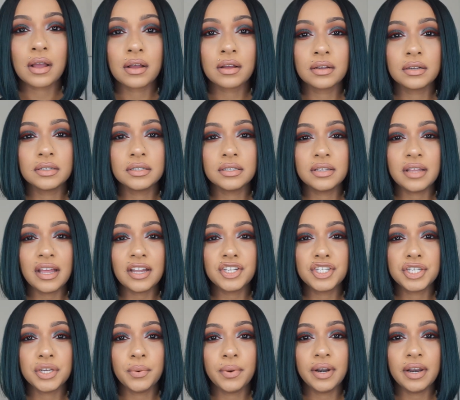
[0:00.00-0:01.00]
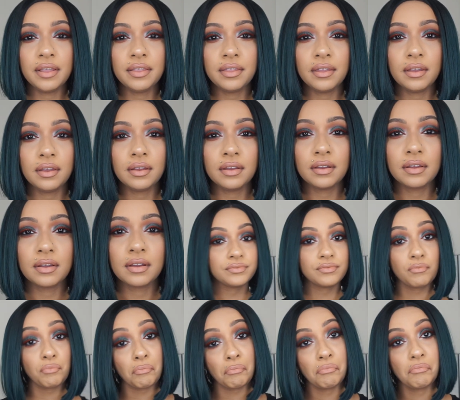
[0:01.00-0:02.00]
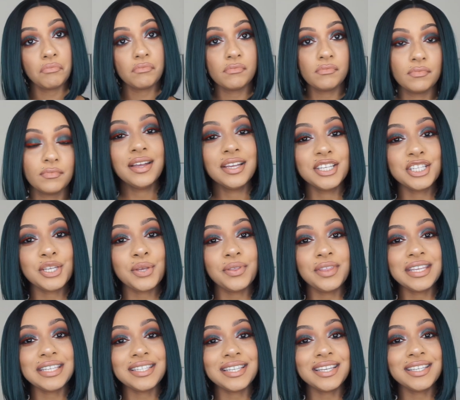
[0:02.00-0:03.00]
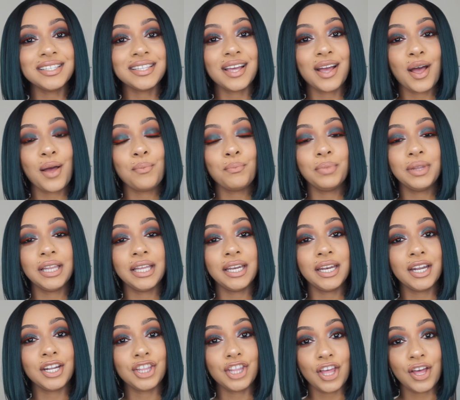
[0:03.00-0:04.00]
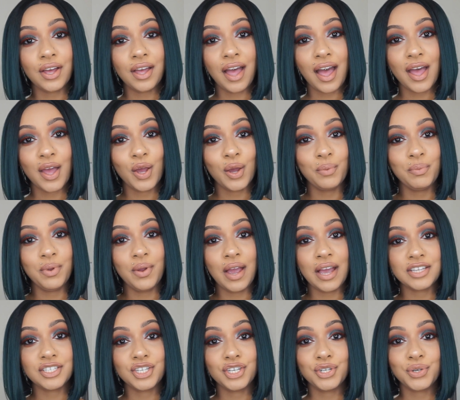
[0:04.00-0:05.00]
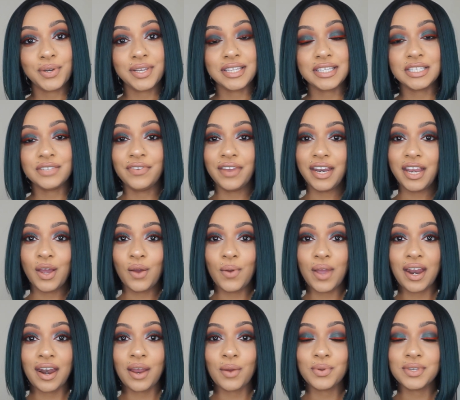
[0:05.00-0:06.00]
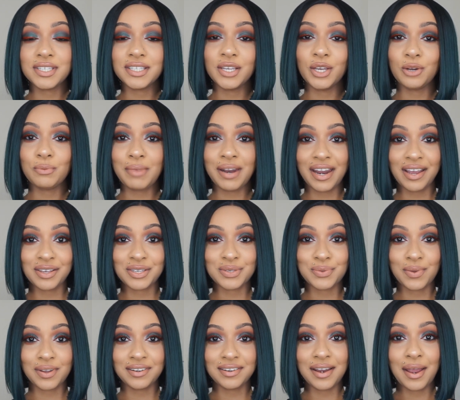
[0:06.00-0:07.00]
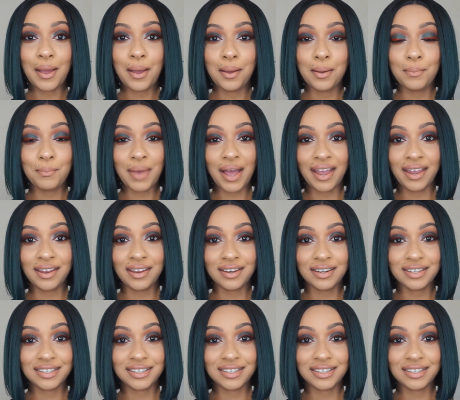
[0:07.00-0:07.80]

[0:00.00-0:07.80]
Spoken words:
Does that do anything? So this is the completed look. I hope you guys enjoy this video and I will see you in my next one. Bye.